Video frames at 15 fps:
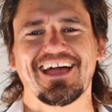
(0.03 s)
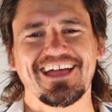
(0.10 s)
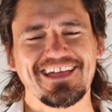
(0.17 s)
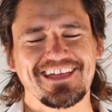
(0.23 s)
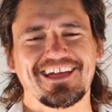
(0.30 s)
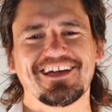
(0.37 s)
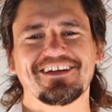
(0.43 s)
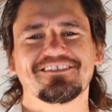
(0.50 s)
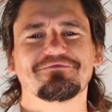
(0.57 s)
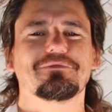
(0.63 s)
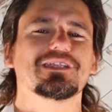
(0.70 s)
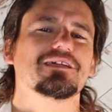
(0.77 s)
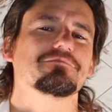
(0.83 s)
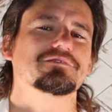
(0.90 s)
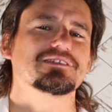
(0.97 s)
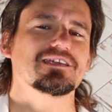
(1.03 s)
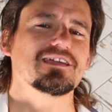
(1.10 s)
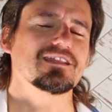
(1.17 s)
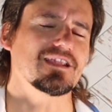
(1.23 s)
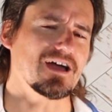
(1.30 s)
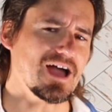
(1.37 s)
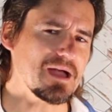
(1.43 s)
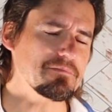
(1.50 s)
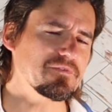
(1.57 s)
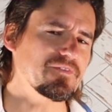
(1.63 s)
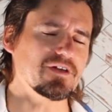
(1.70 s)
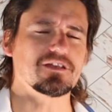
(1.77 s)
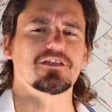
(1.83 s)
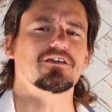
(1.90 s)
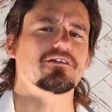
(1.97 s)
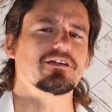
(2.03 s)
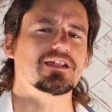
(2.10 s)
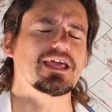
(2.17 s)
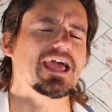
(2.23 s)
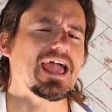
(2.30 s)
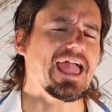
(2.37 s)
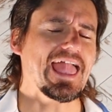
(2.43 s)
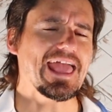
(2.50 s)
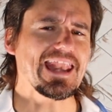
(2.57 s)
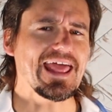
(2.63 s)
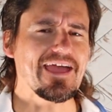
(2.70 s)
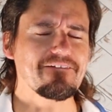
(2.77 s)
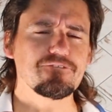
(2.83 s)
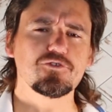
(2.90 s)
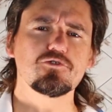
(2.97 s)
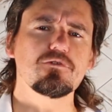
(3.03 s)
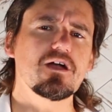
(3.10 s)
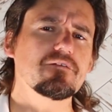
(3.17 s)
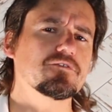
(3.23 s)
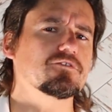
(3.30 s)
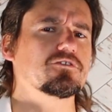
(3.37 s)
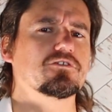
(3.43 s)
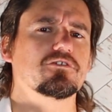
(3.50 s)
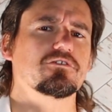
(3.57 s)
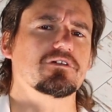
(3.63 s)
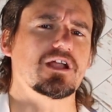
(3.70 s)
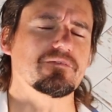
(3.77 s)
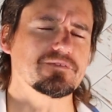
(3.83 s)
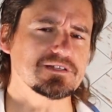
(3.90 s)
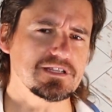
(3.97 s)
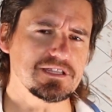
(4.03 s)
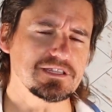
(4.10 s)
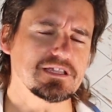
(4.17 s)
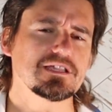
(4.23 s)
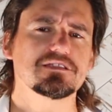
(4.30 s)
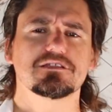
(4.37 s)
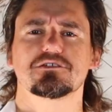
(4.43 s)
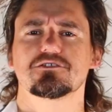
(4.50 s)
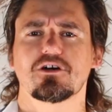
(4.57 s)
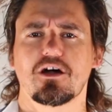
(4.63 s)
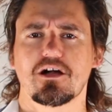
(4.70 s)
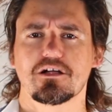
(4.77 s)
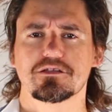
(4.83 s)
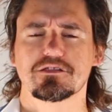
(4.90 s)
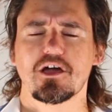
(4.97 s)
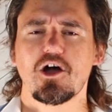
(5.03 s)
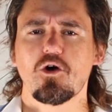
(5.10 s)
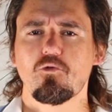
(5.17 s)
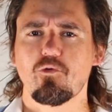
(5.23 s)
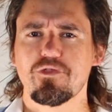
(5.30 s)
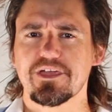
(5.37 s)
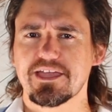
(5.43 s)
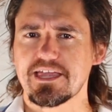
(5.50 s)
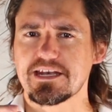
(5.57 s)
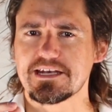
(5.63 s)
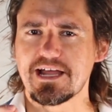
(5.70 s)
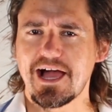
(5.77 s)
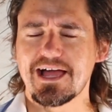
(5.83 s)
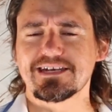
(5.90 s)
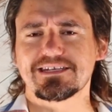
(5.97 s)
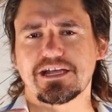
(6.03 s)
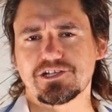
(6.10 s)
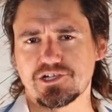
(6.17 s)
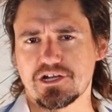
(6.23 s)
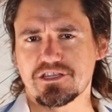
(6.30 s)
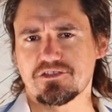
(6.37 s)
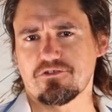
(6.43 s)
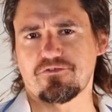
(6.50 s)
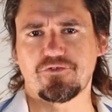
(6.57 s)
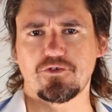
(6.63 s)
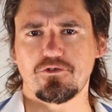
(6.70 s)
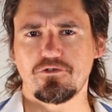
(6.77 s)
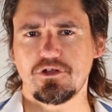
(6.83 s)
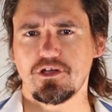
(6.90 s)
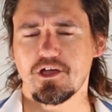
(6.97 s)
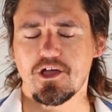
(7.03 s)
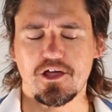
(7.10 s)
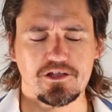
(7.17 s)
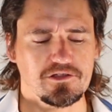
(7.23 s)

Hey guys, my name's Dan, I'm a veterinarian, and have you ever heard of a disease in dogs where they cannot digest their food?